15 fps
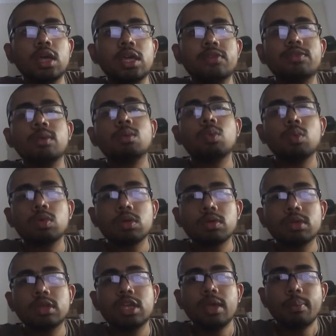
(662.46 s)
if you
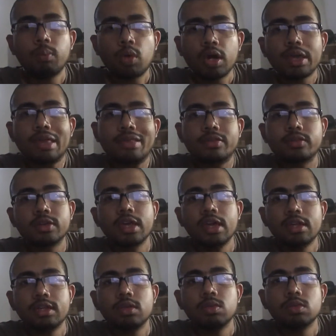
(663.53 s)
keep walking
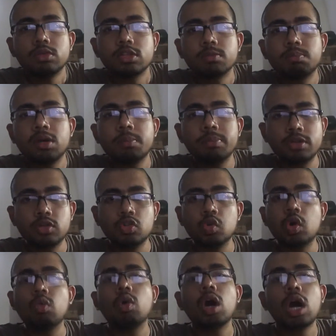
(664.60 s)
straight, you will just bump
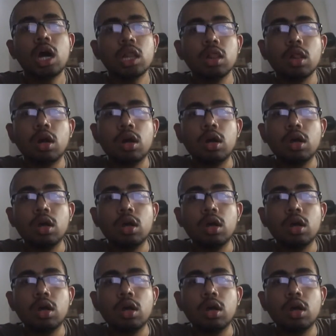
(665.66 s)
into a wall.